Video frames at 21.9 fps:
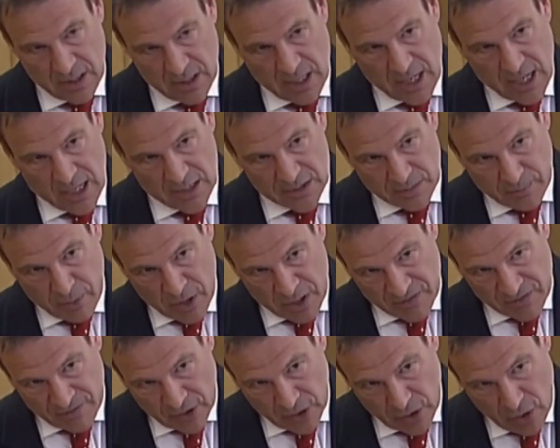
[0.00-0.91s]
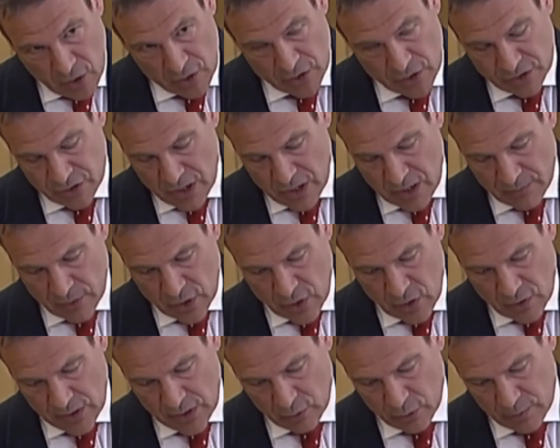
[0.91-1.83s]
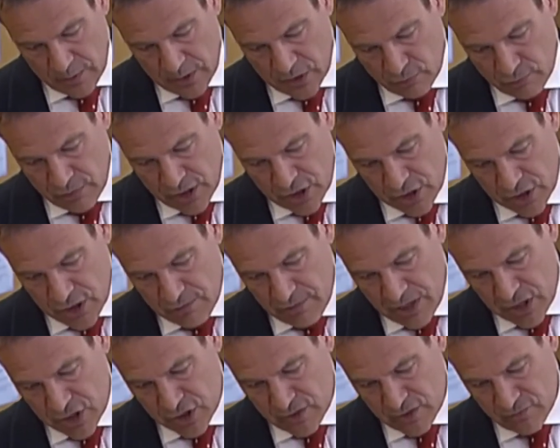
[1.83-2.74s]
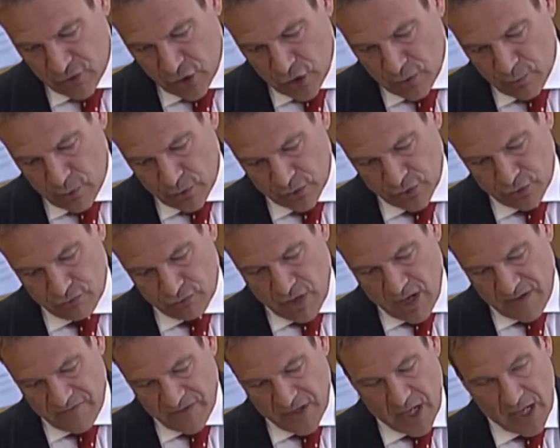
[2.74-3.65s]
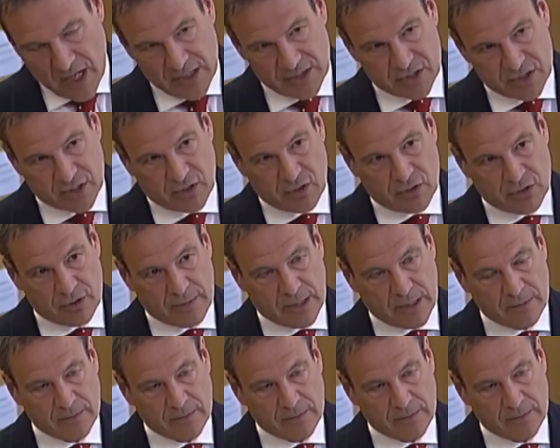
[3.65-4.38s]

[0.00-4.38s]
As a part of a longer-term goal, it would be the regeneration of Newport to drive the island's economy.